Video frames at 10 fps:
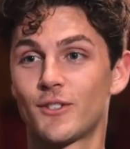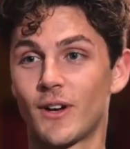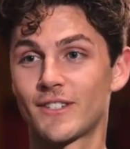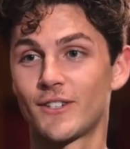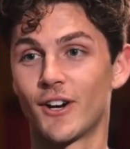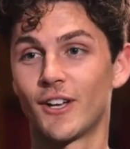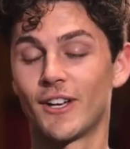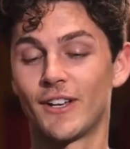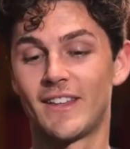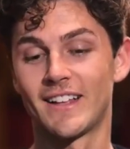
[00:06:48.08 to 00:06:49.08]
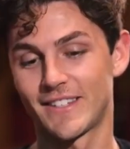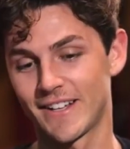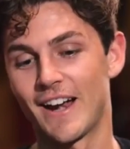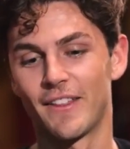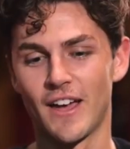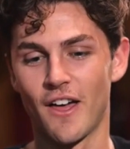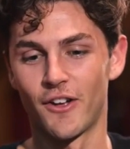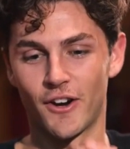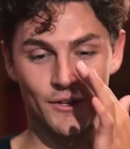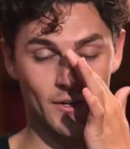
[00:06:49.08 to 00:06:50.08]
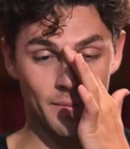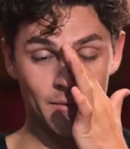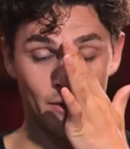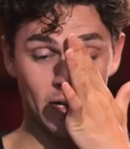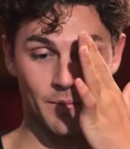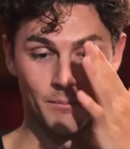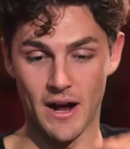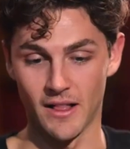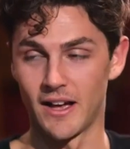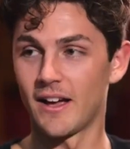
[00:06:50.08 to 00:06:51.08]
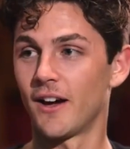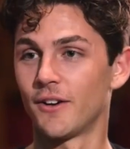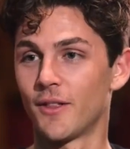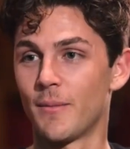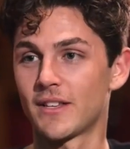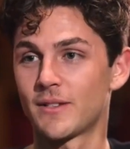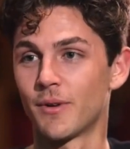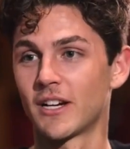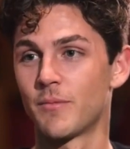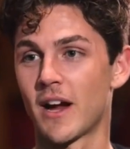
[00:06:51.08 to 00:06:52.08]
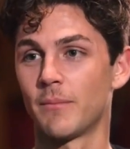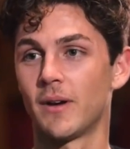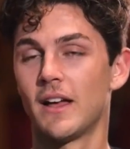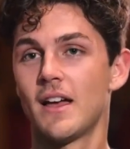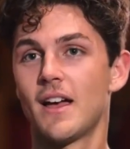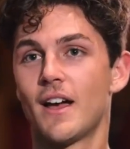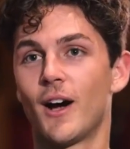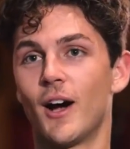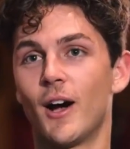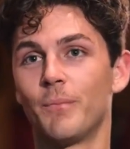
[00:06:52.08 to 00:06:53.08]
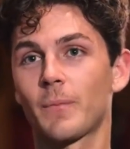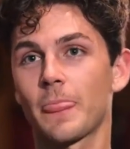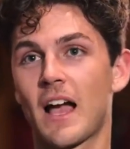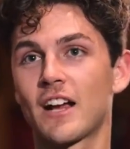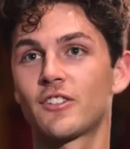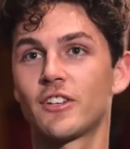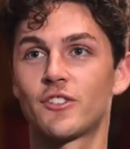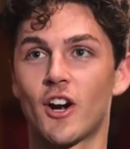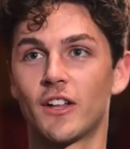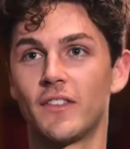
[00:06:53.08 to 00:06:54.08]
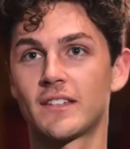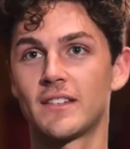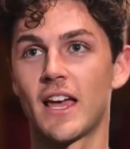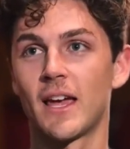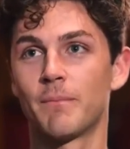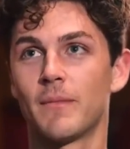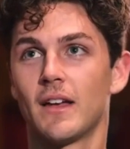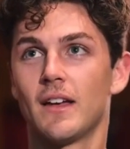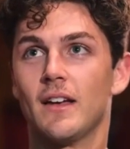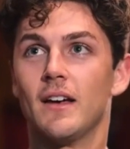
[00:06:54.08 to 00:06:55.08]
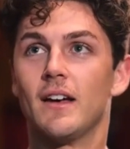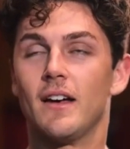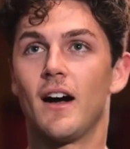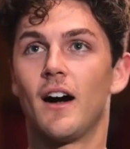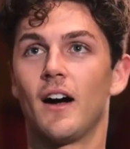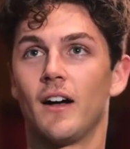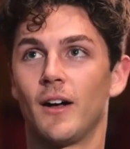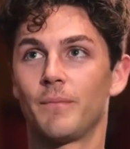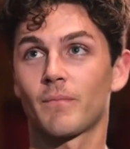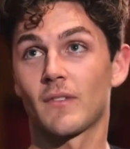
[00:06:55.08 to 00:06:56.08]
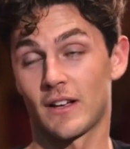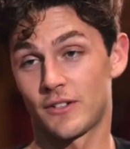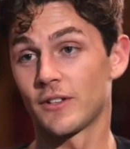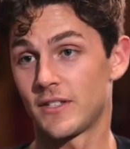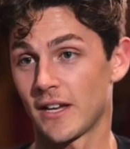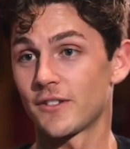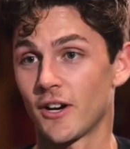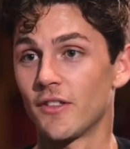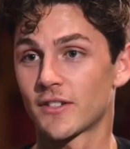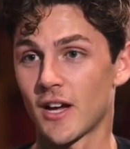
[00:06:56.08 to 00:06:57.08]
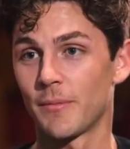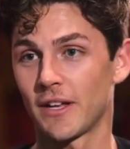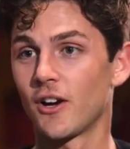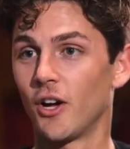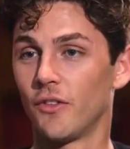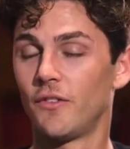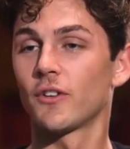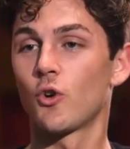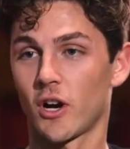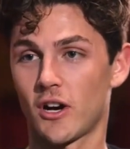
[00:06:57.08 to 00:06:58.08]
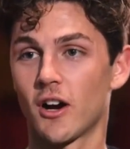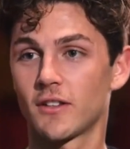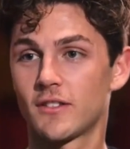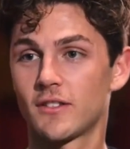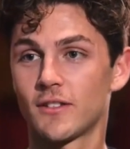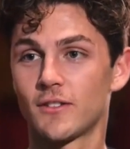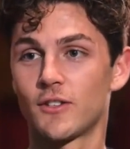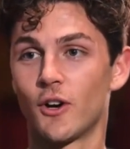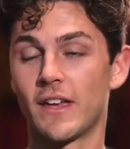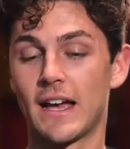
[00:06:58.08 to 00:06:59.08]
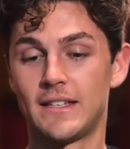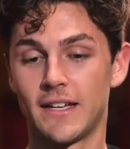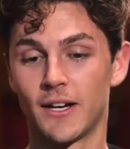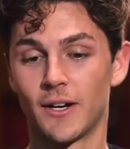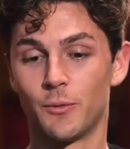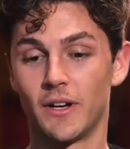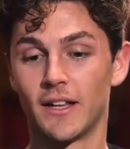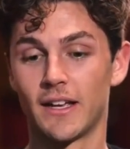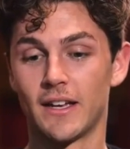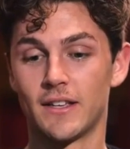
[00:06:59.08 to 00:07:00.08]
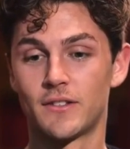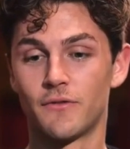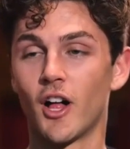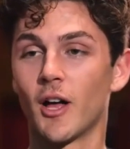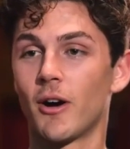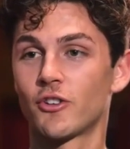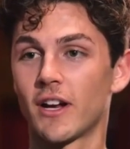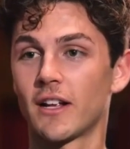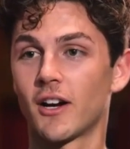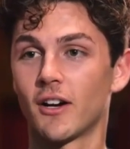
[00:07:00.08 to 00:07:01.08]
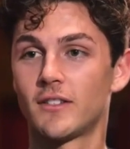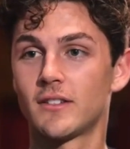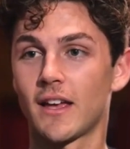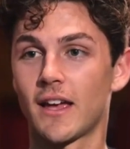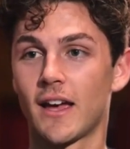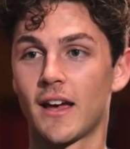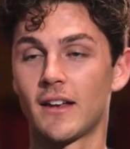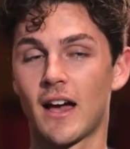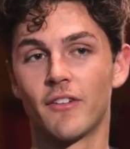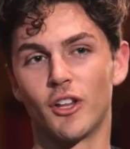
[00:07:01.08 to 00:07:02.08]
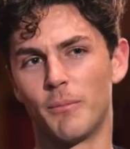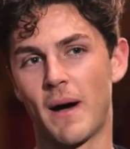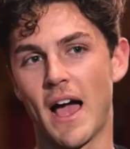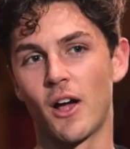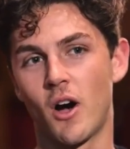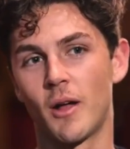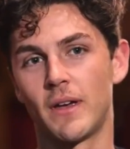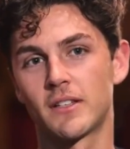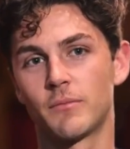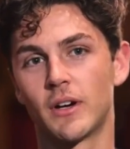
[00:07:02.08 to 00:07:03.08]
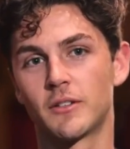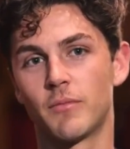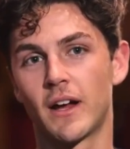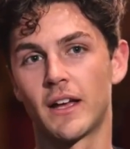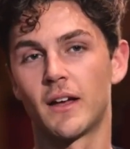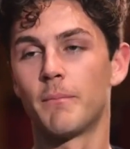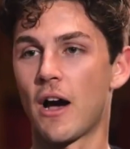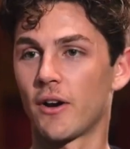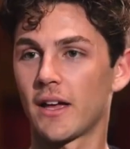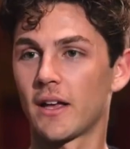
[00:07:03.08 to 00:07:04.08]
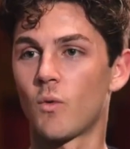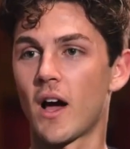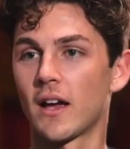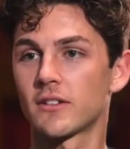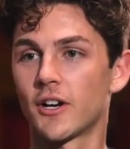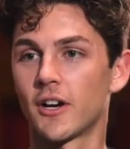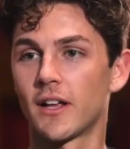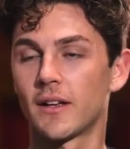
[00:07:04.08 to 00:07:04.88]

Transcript: So I started, that's kind of the other, you could umbrella under the Mason Briggs brand, but I actually started this name, I guess you could say, started this company called Court Cards. Okay. And so the idea really is volleyball trading cards. And I have a little bio on Mason Briggs brand about it and why I started